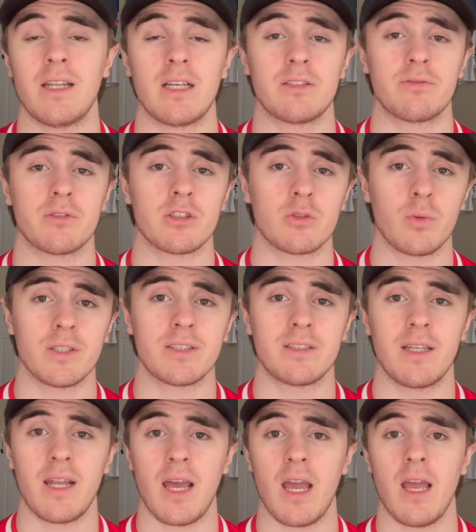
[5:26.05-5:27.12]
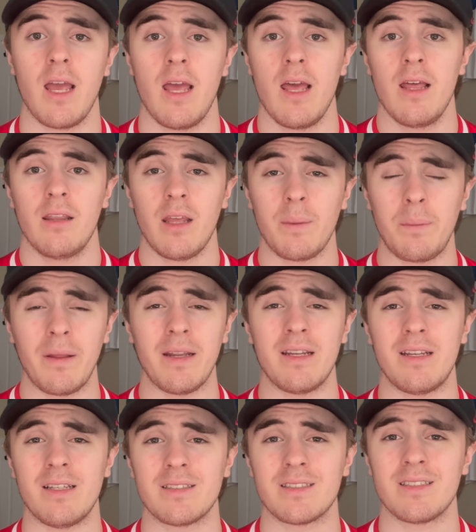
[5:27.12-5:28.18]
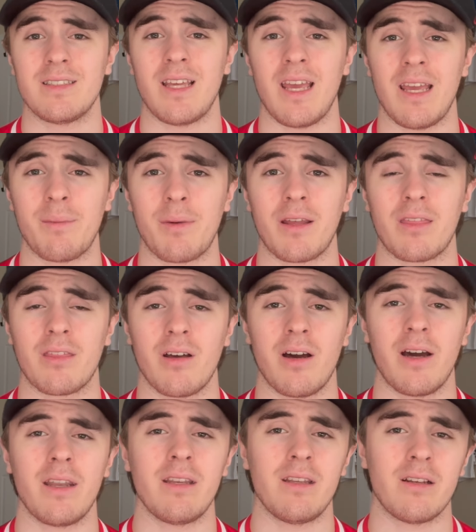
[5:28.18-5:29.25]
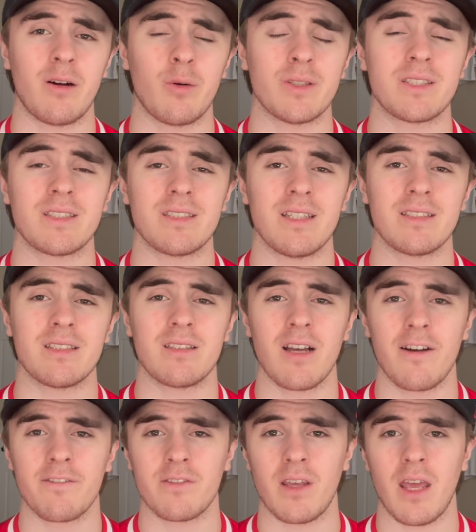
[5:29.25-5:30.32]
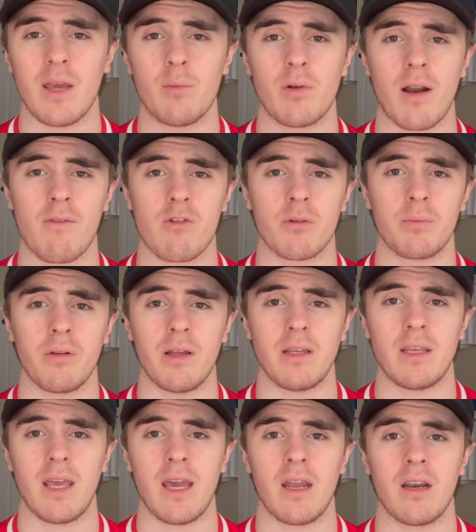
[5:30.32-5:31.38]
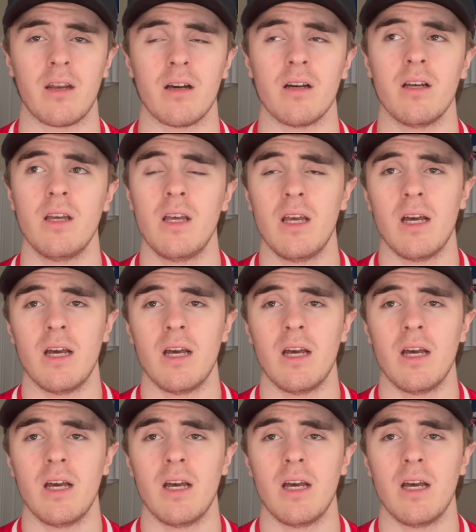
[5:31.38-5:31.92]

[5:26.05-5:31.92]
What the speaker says: As for the Swiss today, they played a decent game. I thought, it's a tough game whenever you're playing Canada.